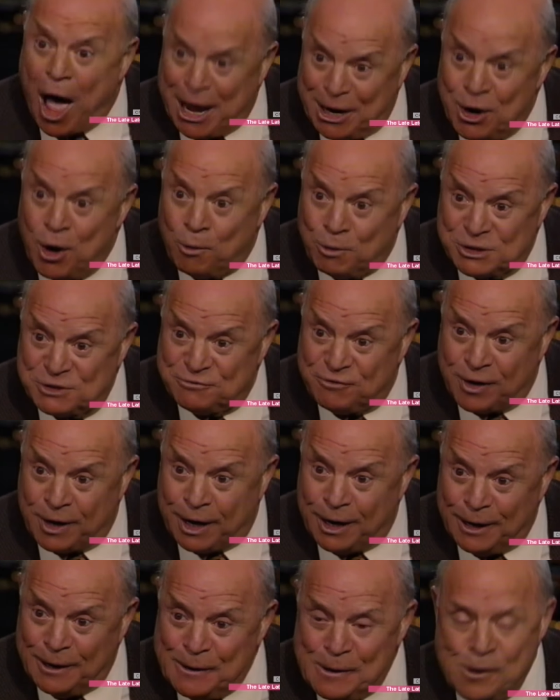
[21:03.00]
I know it's
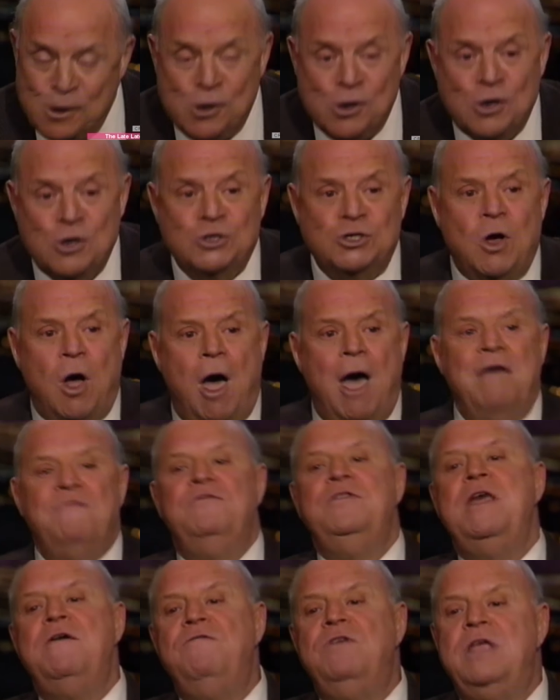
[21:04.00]
funny. So
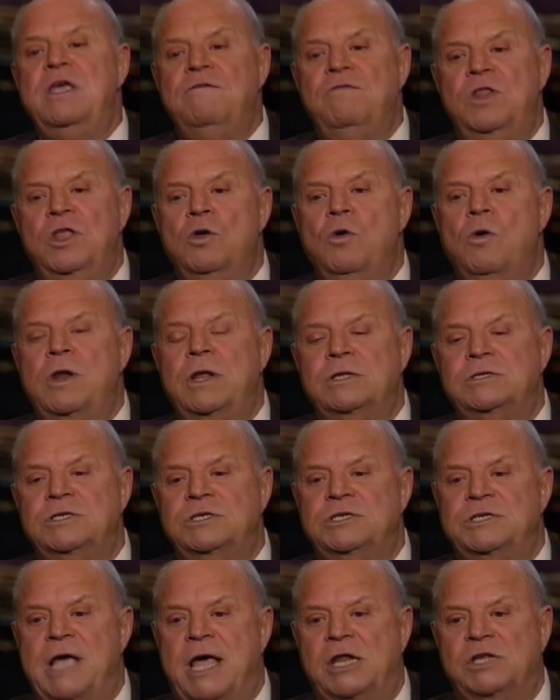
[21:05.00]
I've never given the audience
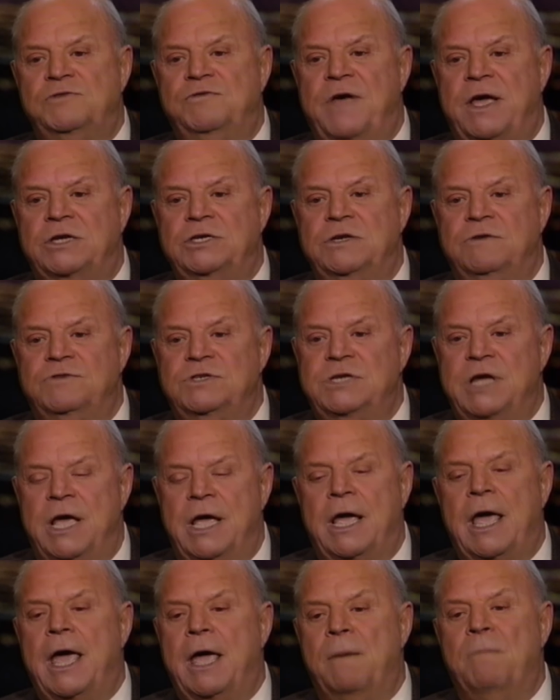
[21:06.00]
the satisfaction of
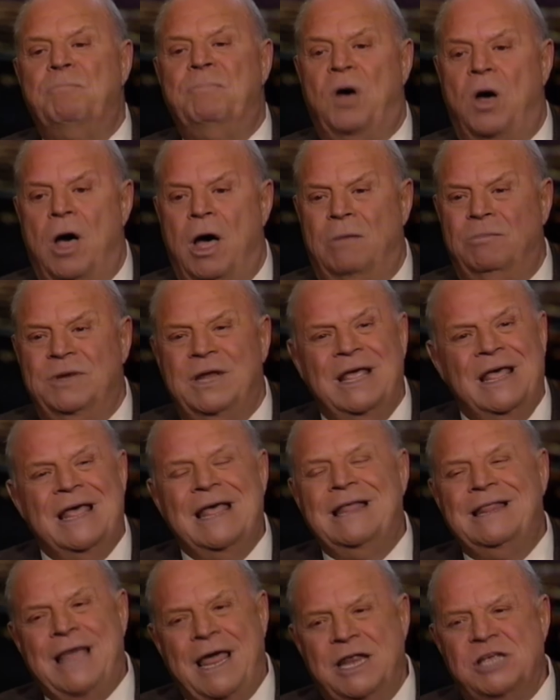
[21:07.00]
saying, hey, bombed.
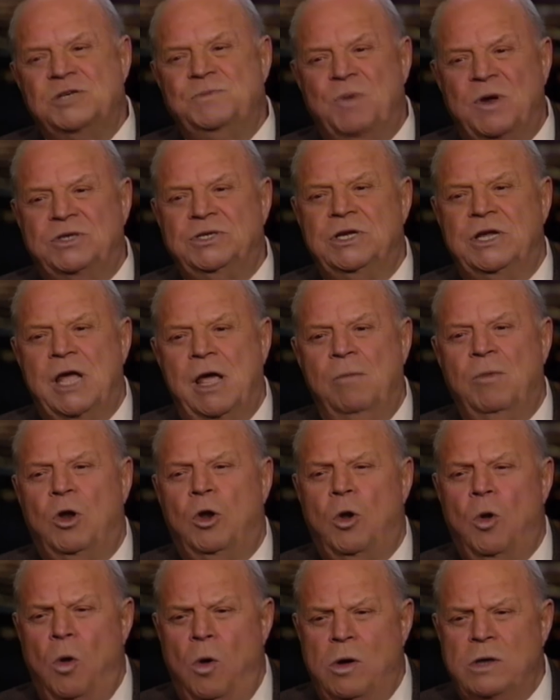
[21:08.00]
That expression came a
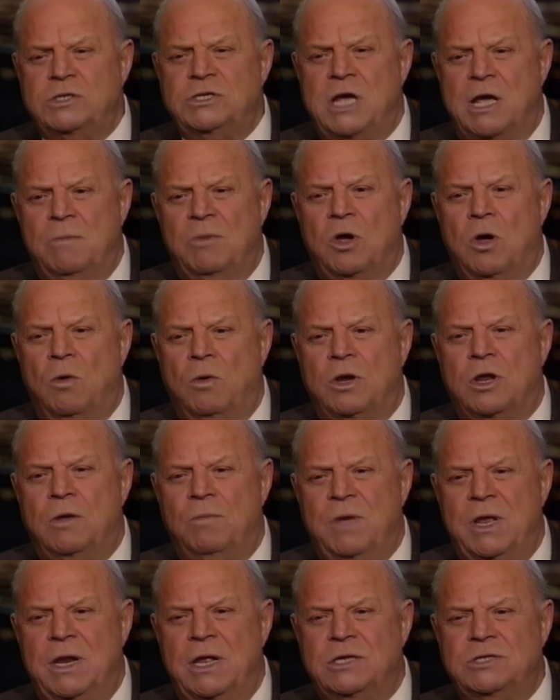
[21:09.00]
long time ago in
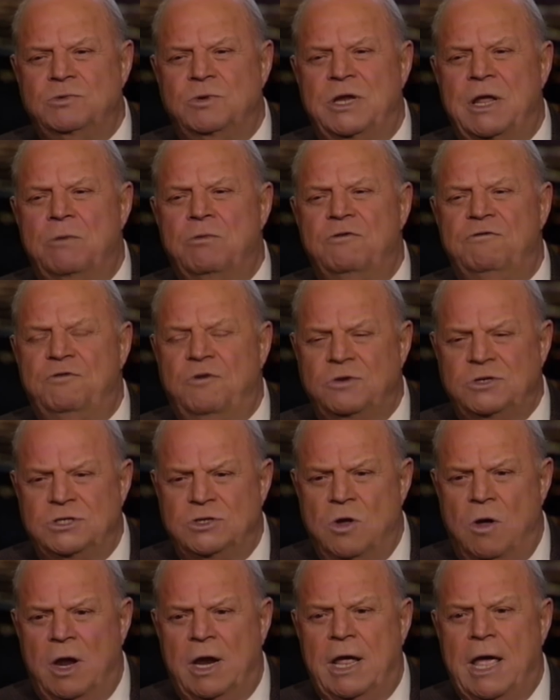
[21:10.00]
comedians when they were first
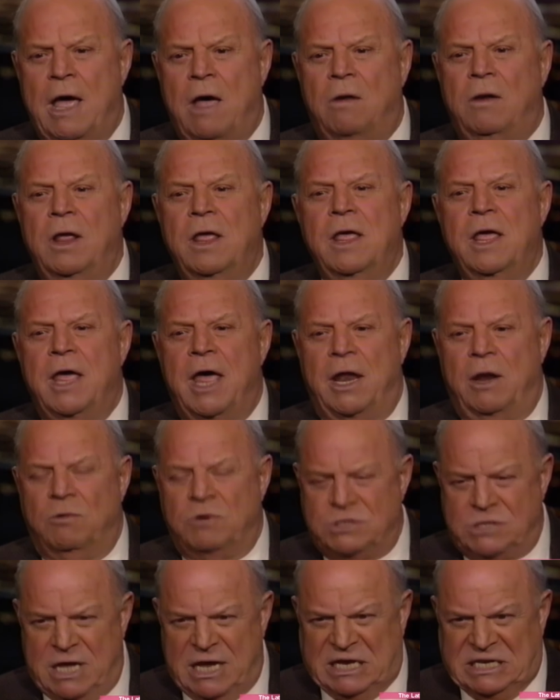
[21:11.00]
starting out, and there
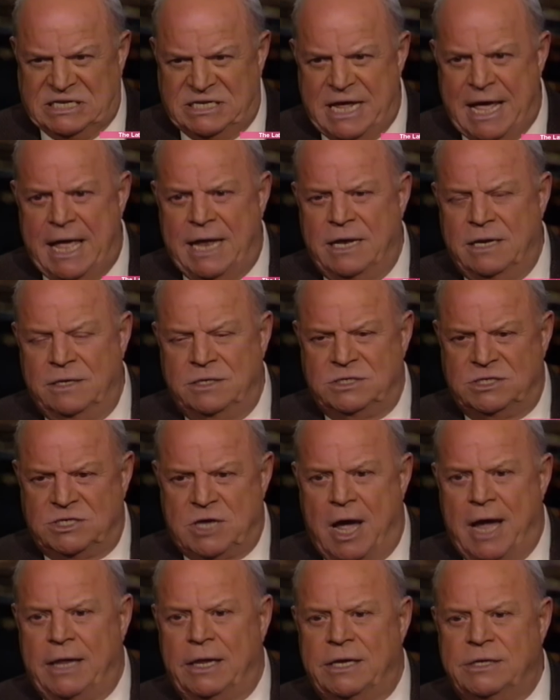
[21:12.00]
was like dead
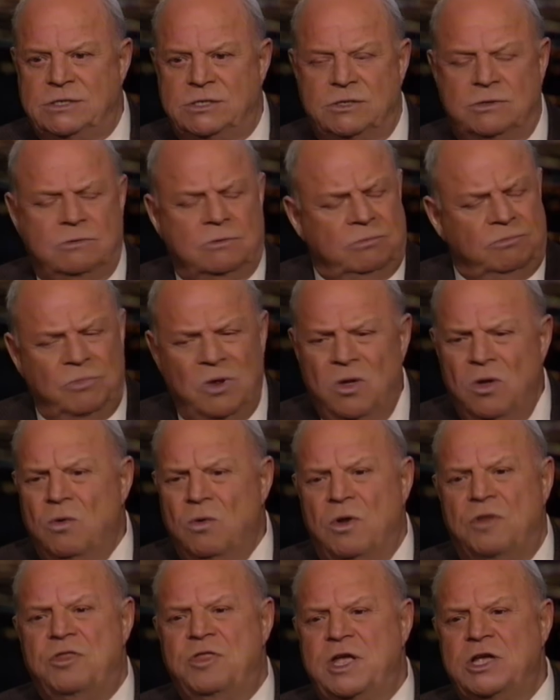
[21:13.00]
silence, or
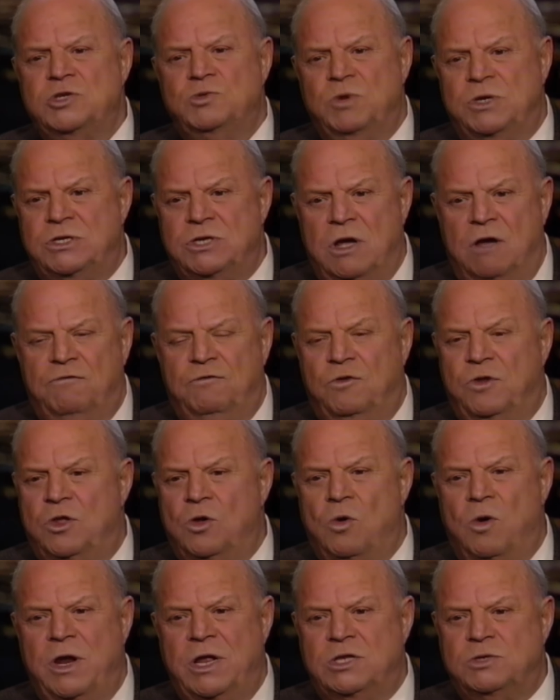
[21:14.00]
things were tough, or
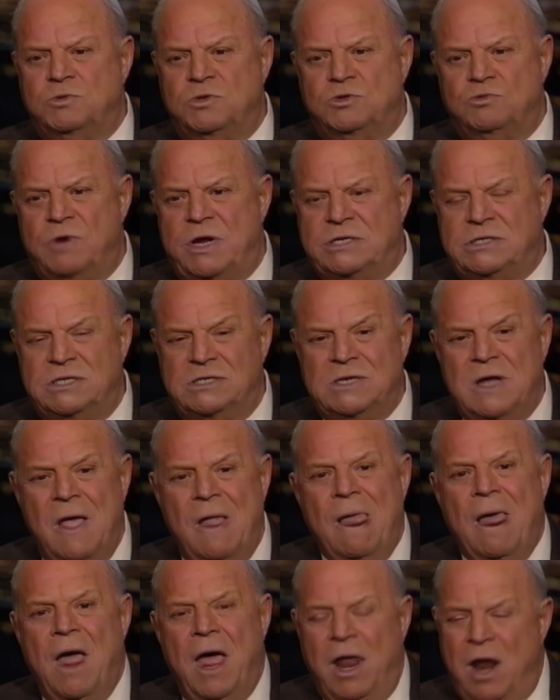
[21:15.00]
the audience was restless.
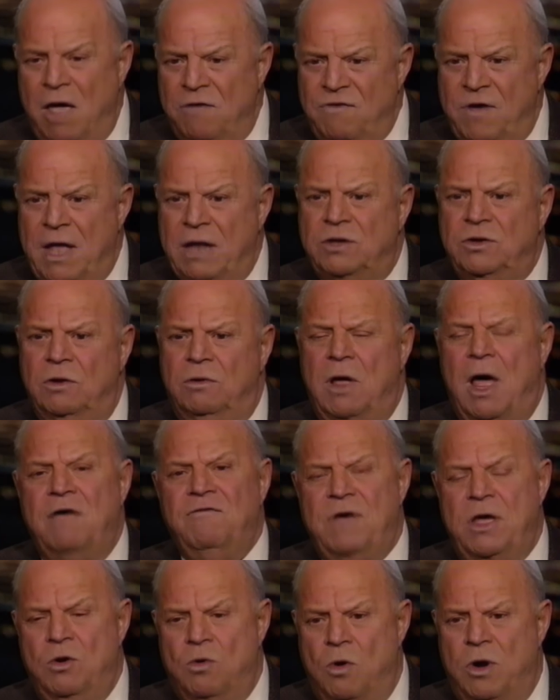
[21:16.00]
And I've
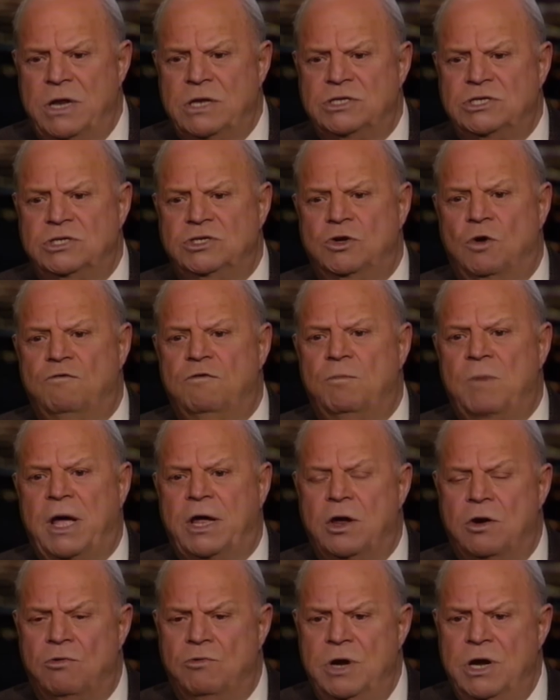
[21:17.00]
had audiences over
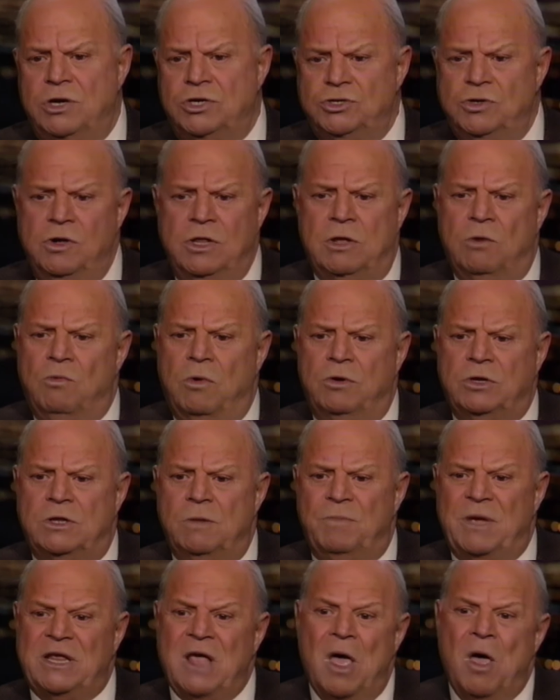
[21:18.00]
my career, sure, that weren't
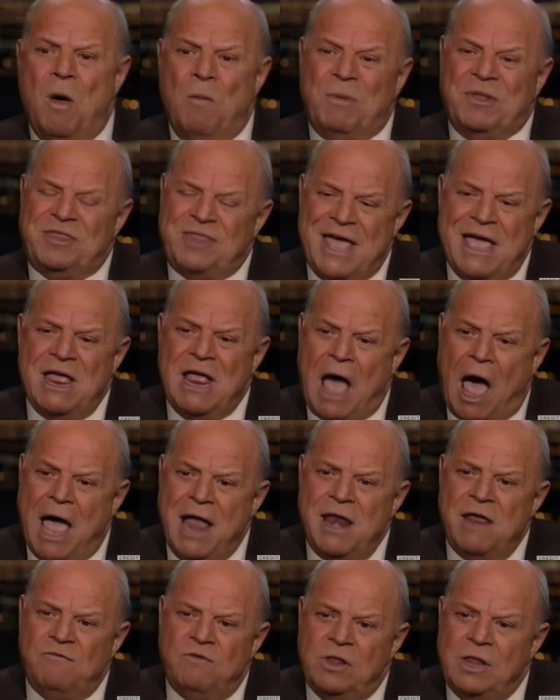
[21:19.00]
the best, but
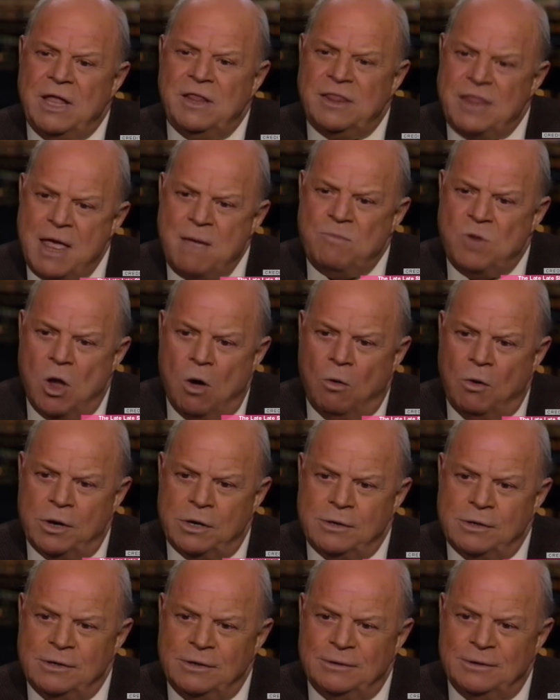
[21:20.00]
I never let them know
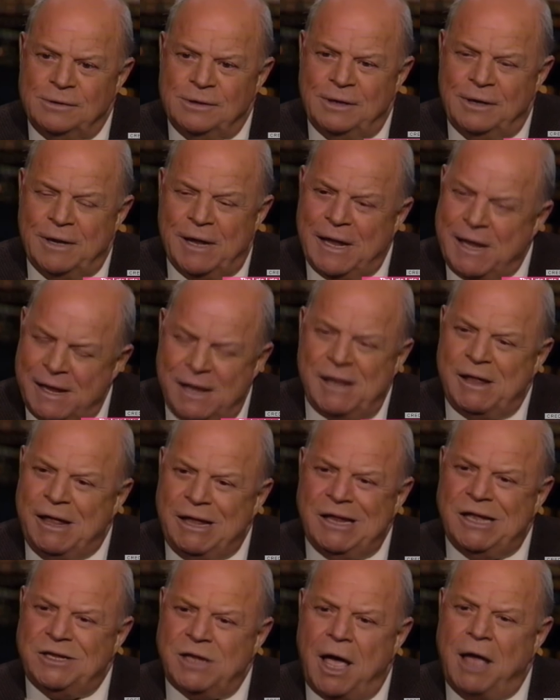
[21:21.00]
it.
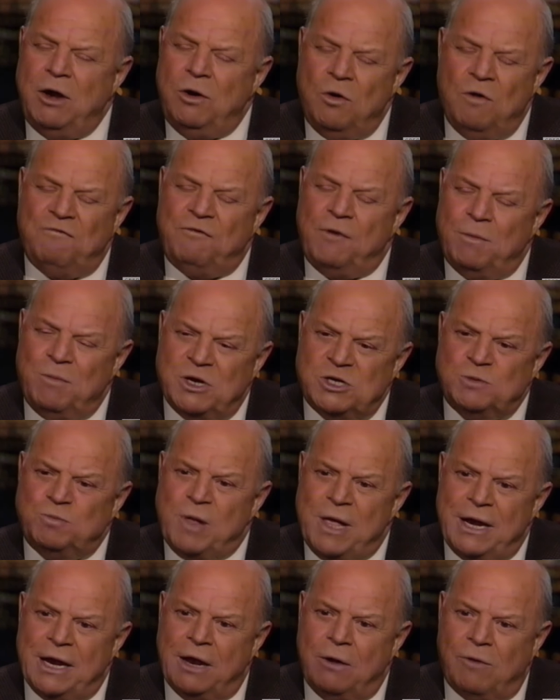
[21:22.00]
Gotcha, I don't know if I'm
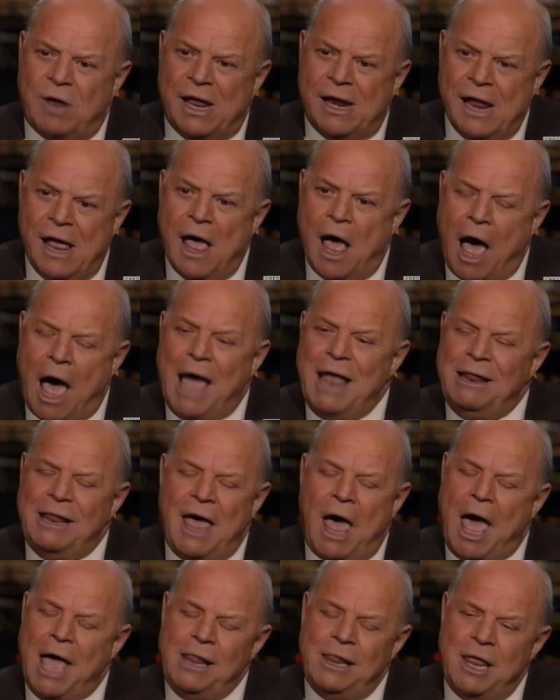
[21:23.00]
explaining it right. Yeah, no,
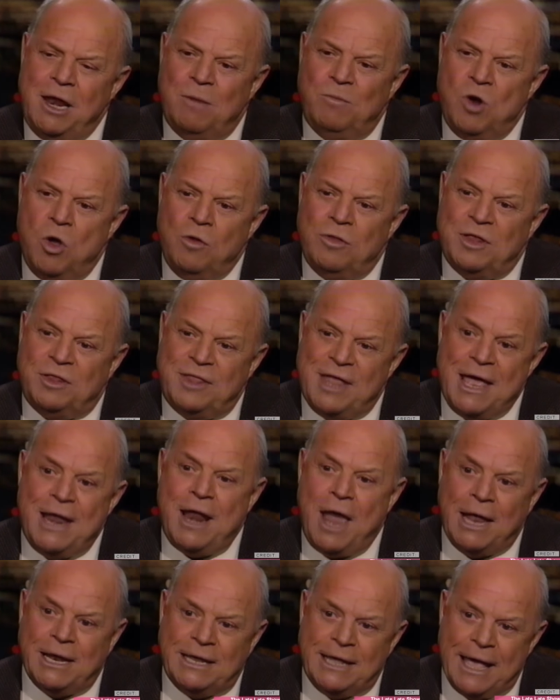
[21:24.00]
I let them know that they're
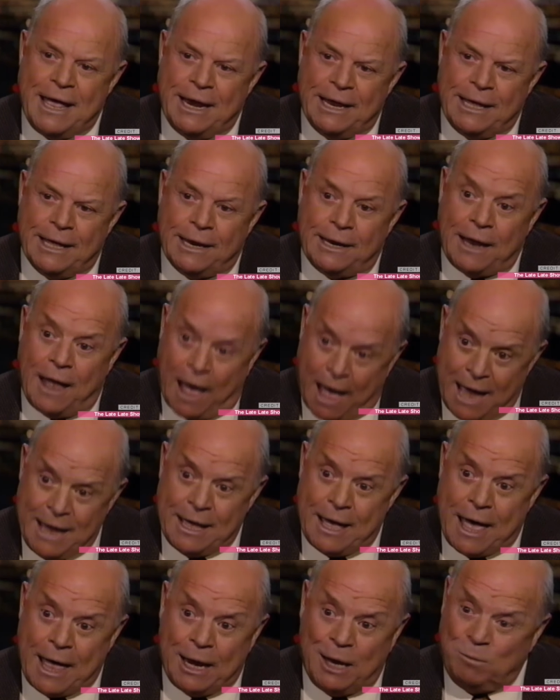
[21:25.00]
not getting it. I
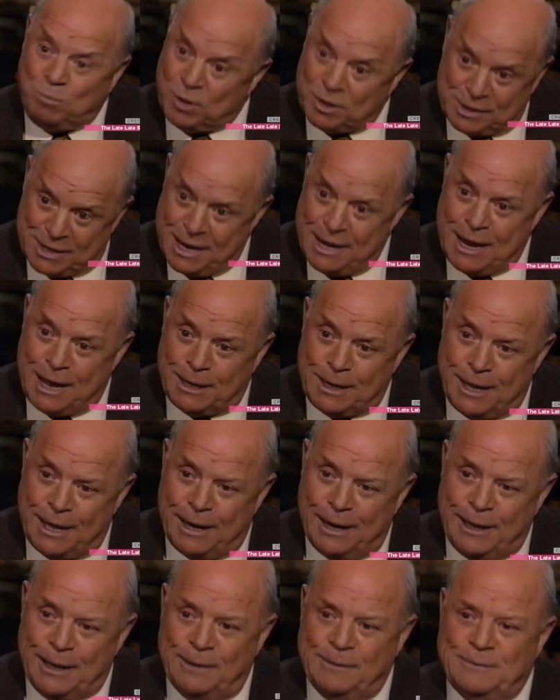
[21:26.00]
got it, but they're not
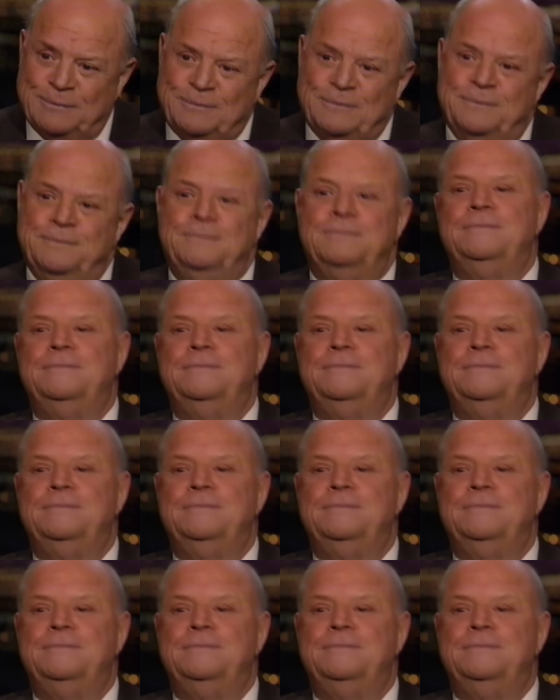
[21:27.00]
getting it. Got you.